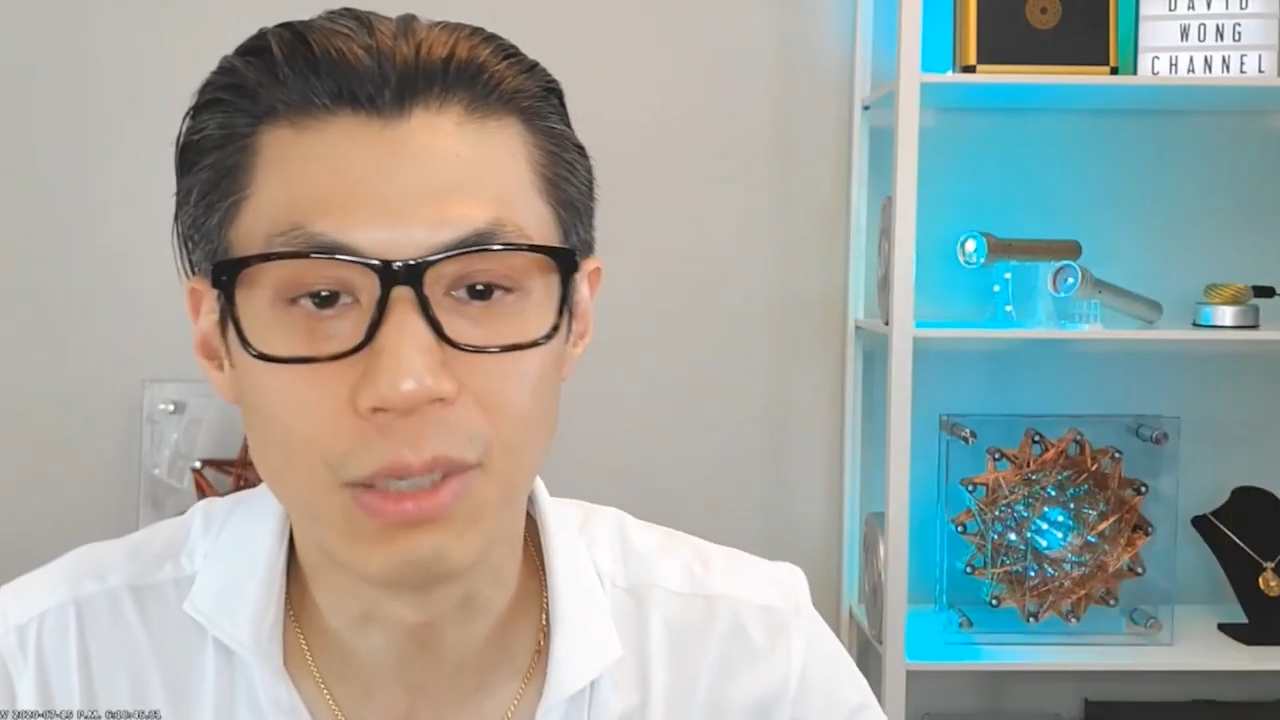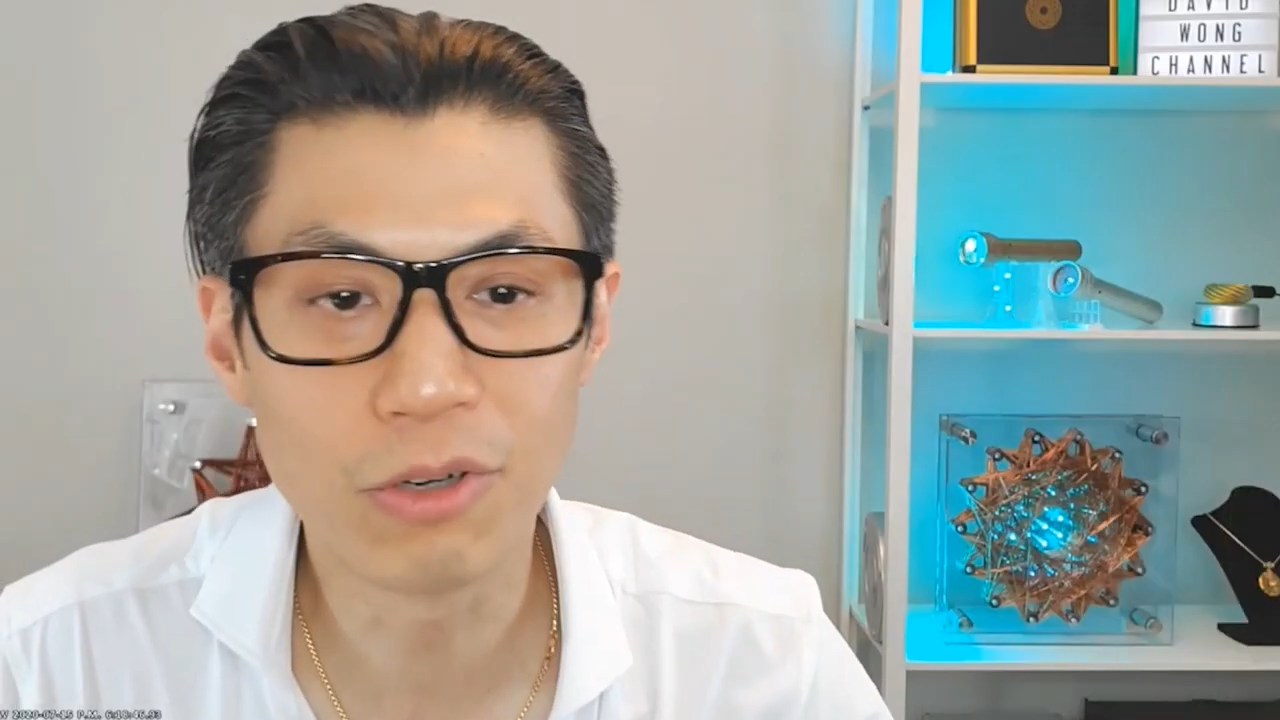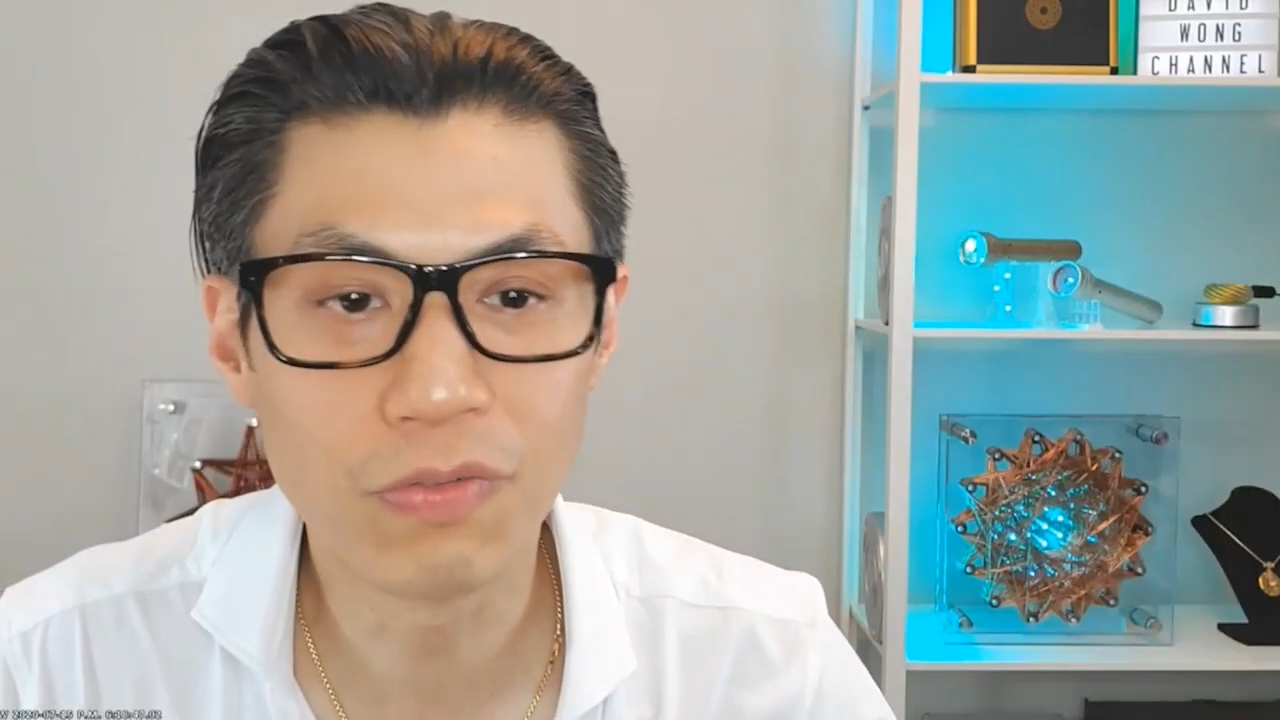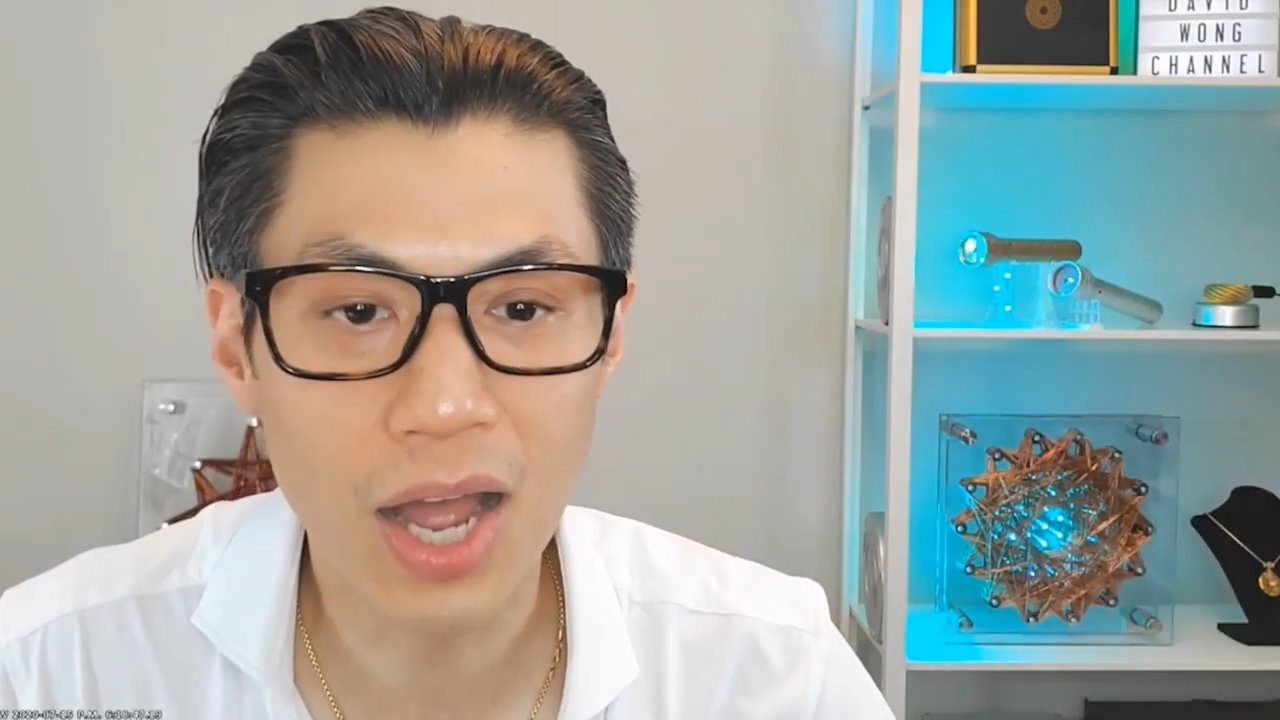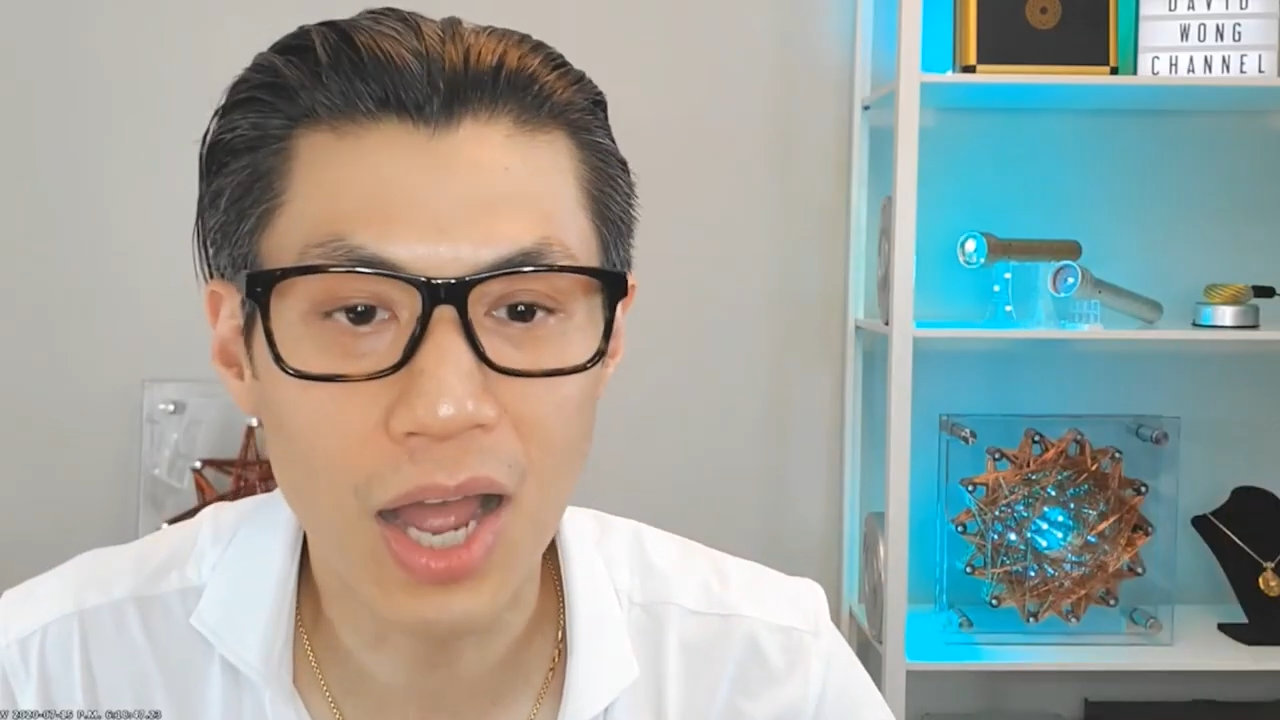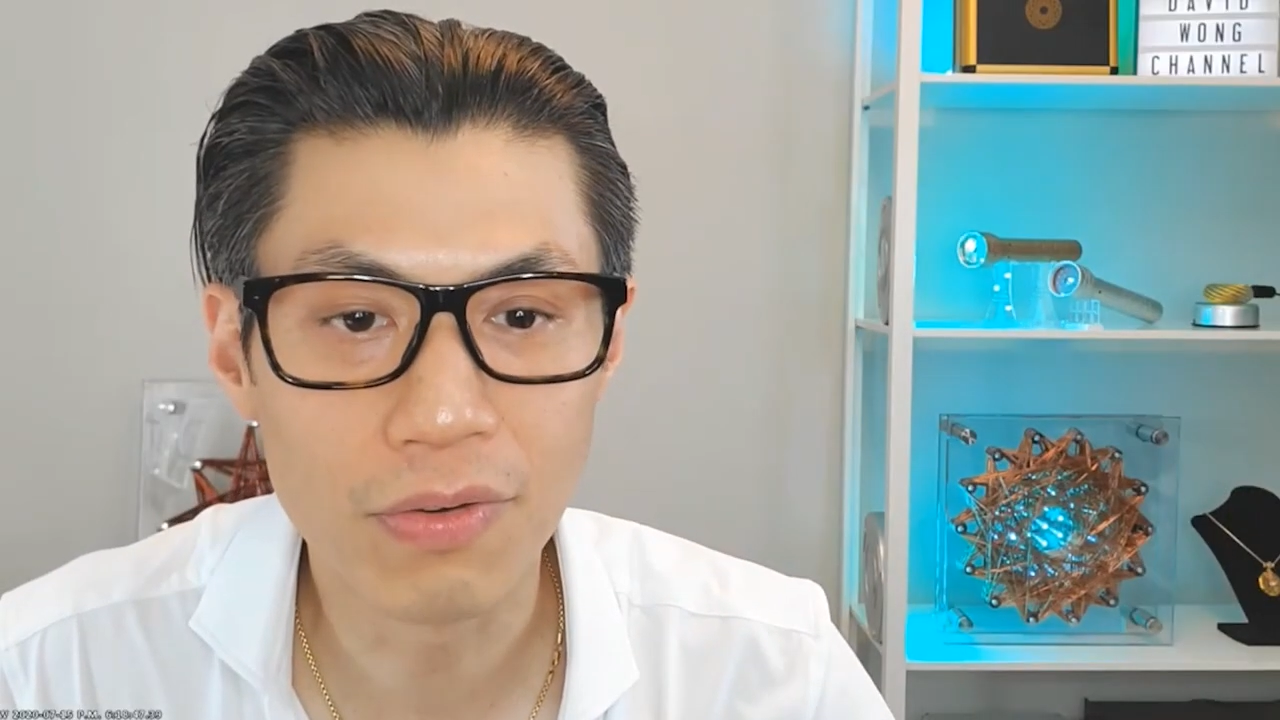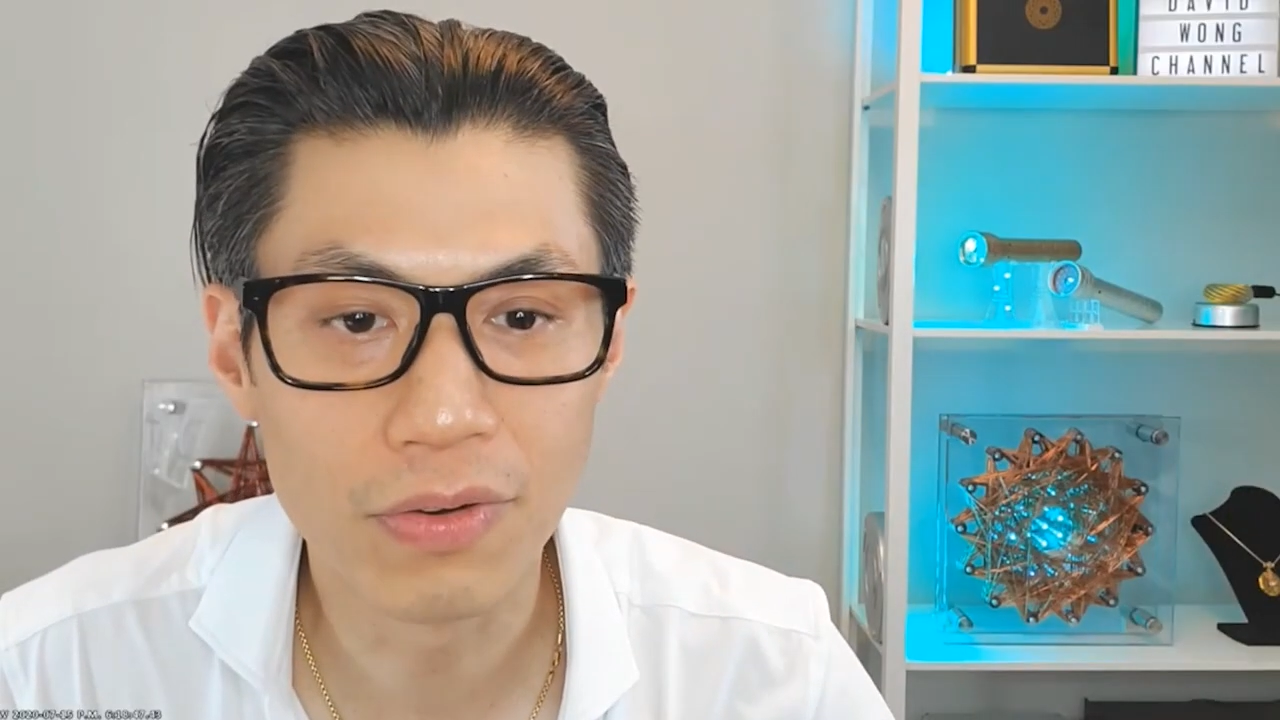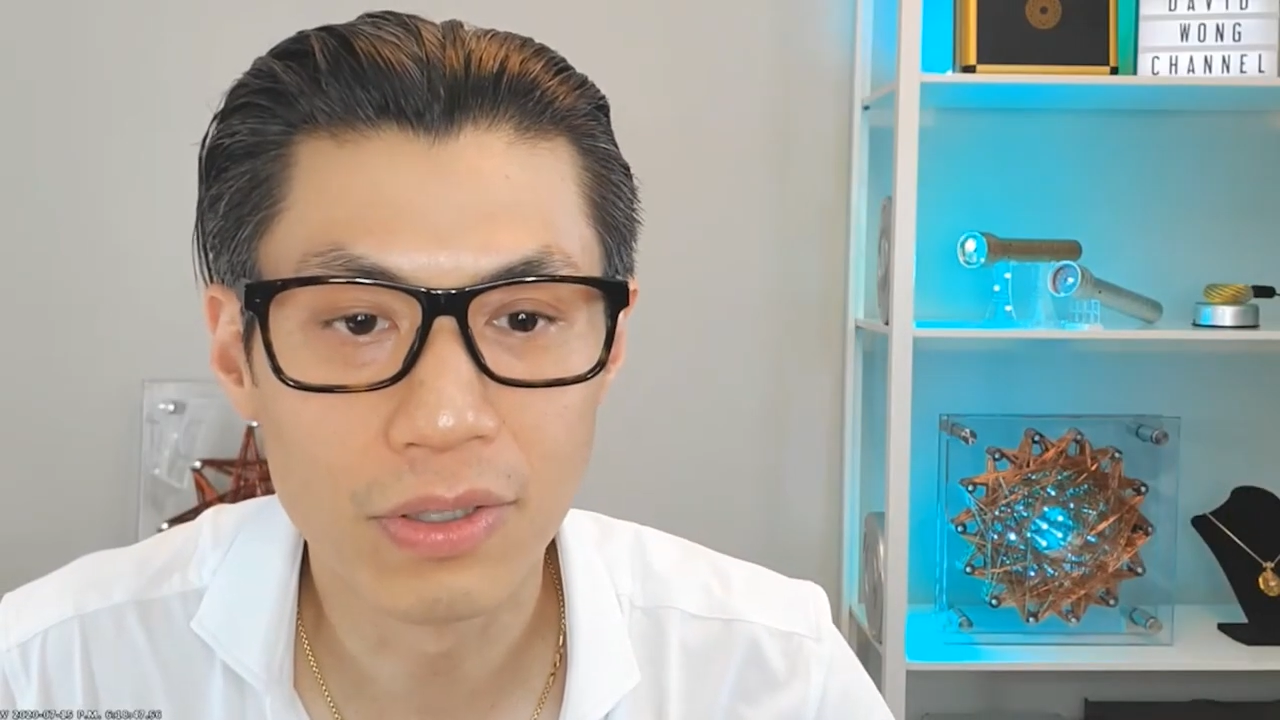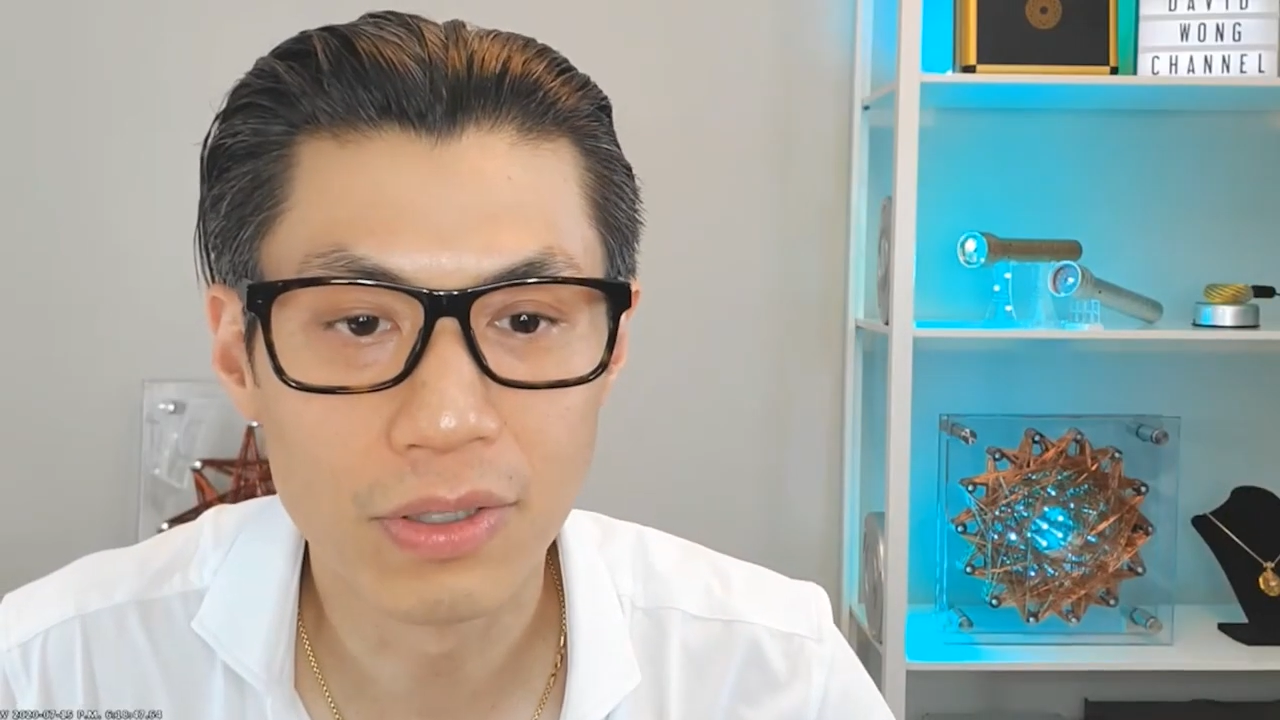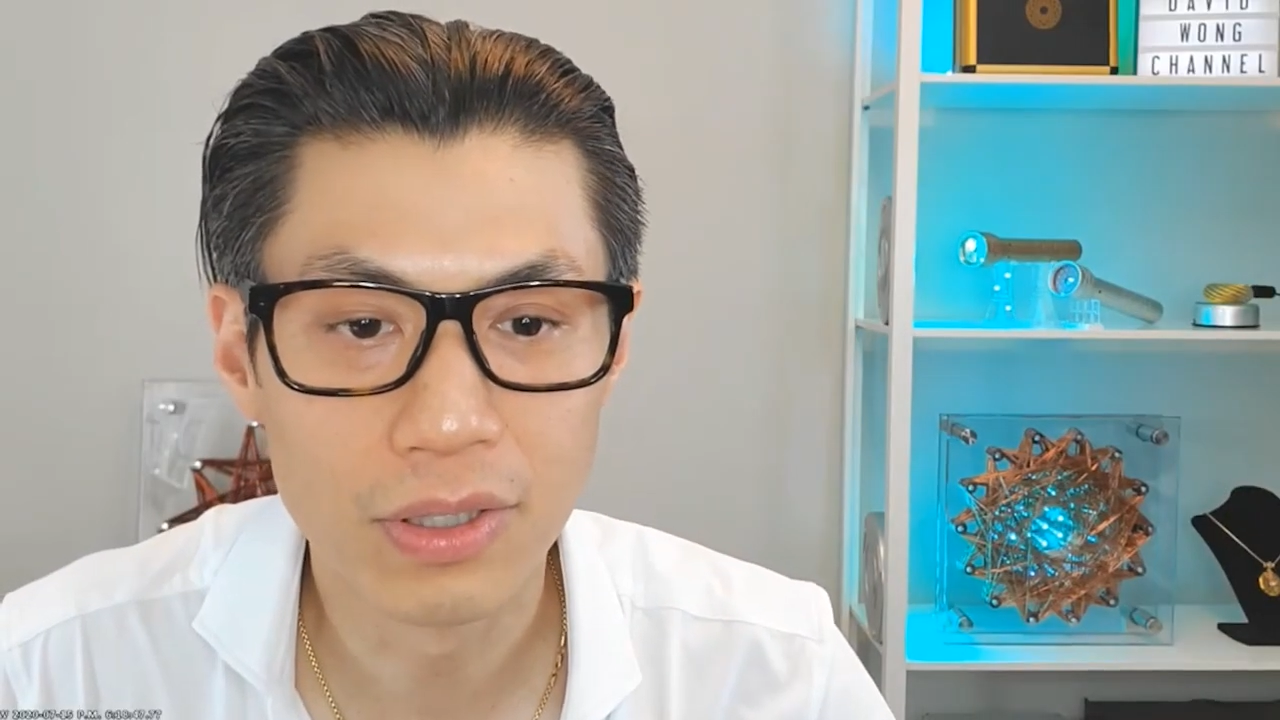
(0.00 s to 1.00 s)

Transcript: Number 5,